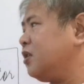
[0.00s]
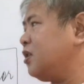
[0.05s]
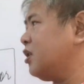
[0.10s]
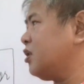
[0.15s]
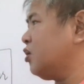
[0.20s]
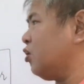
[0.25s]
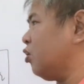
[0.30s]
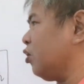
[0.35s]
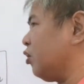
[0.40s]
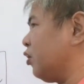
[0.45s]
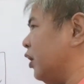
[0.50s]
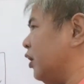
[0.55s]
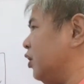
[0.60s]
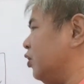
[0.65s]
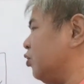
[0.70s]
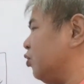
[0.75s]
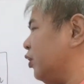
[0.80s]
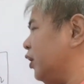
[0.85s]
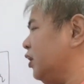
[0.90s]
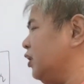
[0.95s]
this is your
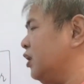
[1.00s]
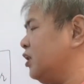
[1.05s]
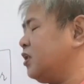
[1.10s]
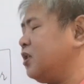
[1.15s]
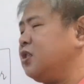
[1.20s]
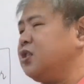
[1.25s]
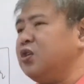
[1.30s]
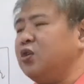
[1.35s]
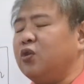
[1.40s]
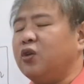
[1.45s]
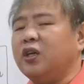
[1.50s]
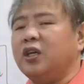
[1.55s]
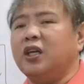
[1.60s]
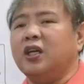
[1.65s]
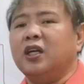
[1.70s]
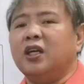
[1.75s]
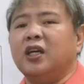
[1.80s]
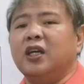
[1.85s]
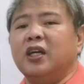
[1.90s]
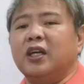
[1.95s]
creditor and this is
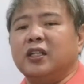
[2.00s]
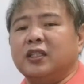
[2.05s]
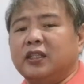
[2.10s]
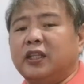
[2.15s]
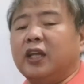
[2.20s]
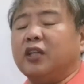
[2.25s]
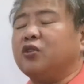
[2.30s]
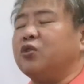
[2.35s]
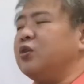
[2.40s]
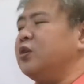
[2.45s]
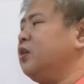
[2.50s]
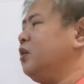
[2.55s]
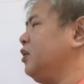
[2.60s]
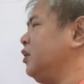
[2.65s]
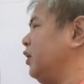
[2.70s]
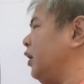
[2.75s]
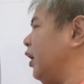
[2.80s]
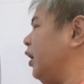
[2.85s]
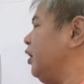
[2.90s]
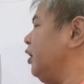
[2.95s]
your debtor.
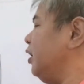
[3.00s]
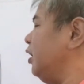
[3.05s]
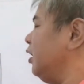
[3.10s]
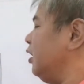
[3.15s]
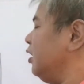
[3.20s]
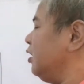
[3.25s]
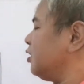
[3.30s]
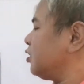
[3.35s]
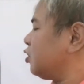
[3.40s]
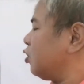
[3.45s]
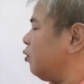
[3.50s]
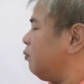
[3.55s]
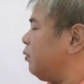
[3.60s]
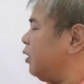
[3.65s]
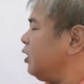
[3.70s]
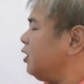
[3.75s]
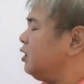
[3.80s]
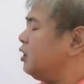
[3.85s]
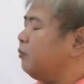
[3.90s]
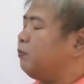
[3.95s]
Okay. So
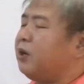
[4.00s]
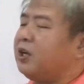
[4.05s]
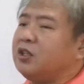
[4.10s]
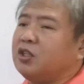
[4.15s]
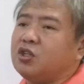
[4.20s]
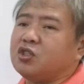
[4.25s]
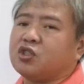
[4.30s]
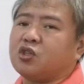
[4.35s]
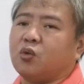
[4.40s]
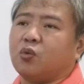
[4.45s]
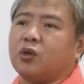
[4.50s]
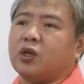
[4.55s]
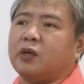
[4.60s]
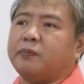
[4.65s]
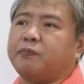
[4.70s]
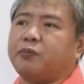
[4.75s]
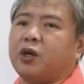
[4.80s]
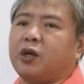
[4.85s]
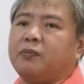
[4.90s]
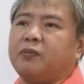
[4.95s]
the bond
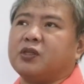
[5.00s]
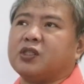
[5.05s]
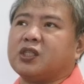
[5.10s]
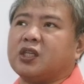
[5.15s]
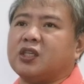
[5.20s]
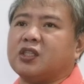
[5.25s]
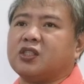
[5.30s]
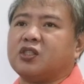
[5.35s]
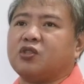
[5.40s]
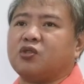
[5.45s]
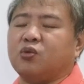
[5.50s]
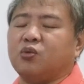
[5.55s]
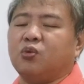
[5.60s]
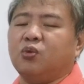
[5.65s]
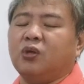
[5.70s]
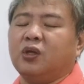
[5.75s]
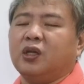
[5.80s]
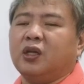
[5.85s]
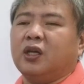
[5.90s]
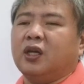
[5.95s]
issuer promises
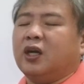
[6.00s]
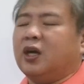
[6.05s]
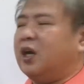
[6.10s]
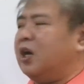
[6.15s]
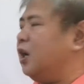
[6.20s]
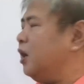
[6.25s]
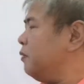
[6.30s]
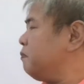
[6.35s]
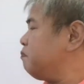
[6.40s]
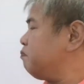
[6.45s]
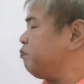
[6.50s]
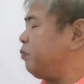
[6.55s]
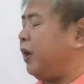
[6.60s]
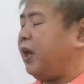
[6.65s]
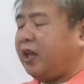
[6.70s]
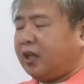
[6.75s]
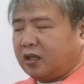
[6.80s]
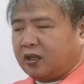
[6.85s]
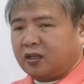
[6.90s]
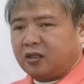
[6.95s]
to
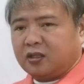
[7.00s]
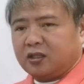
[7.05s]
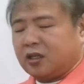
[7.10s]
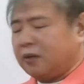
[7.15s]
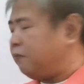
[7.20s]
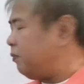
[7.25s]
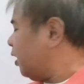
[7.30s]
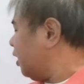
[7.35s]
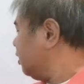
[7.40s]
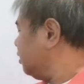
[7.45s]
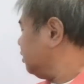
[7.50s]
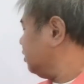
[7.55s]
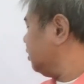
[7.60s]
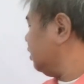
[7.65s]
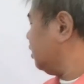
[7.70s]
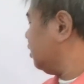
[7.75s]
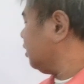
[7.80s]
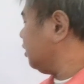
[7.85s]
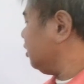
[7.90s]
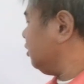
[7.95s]
pay the bond
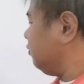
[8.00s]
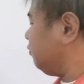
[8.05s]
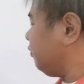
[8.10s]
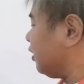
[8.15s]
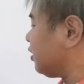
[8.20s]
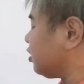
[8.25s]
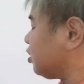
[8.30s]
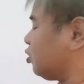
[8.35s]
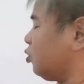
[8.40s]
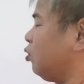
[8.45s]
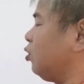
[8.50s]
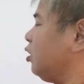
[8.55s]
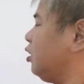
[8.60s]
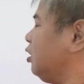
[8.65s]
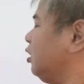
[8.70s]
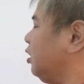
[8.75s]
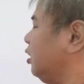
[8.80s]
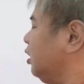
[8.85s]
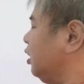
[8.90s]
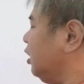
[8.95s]

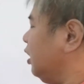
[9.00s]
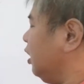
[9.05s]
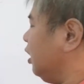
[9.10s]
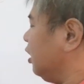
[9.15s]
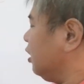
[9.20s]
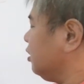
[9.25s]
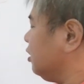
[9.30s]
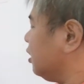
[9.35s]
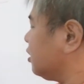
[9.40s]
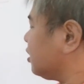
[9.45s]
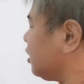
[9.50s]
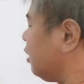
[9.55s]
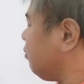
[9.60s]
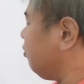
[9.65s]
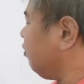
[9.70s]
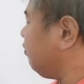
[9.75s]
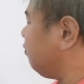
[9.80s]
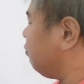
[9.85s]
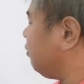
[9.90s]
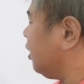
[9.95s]
investor the
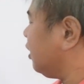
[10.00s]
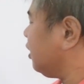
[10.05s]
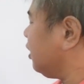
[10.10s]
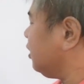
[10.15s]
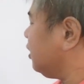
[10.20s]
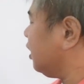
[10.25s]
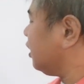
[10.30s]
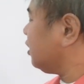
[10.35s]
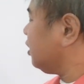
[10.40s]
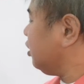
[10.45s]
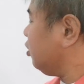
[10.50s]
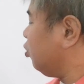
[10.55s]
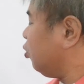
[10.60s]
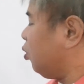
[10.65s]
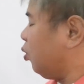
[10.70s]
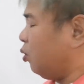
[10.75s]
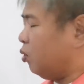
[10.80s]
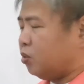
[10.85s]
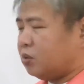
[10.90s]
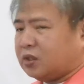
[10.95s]
sum of money that he
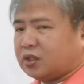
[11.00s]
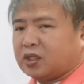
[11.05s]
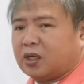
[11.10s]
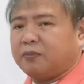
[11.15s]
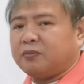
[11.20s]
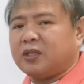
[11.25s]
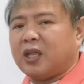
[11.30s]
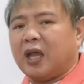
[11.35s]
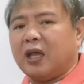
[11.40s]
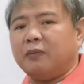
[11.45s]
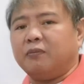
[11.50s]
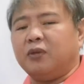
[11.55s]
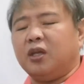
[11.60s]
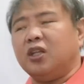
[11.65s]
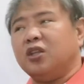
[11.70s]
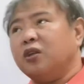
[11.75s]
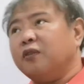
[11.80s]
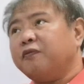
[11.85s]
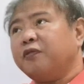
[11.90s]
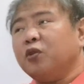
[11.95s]
owes sometime
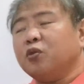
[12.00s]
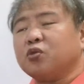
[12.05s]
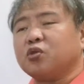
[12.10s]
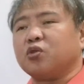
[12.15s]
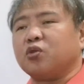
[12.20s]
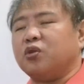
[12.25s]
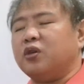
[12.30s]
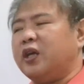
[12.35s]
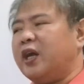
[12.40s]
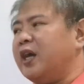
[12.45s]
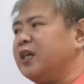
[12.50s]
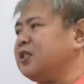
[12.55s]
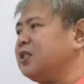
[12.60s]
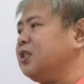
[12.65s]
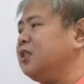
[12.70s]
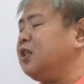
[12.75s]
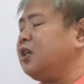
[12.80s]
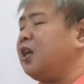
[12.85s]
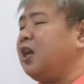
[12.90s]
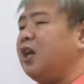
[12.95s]
in the future, as
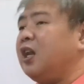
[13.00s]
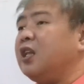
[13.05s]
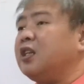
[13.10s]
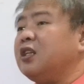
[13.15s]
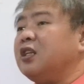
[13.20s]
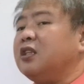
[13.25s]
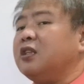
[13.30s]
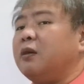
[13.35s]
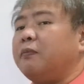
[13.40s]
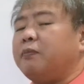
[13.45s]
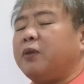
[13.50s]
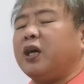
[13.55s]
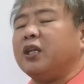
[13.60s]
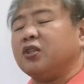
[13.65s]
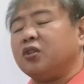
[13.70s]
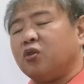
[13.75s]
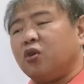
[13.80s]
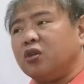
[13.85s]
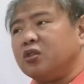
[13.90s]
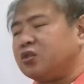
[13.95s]
indicated in the
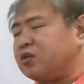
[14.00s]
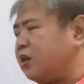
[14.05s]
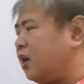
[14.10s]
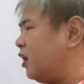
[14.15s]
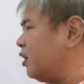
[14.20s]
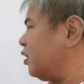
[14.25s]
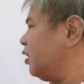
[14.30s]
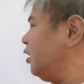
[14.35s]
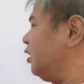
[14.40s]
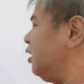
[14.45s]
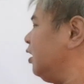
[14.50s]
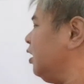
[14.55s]
bond contract,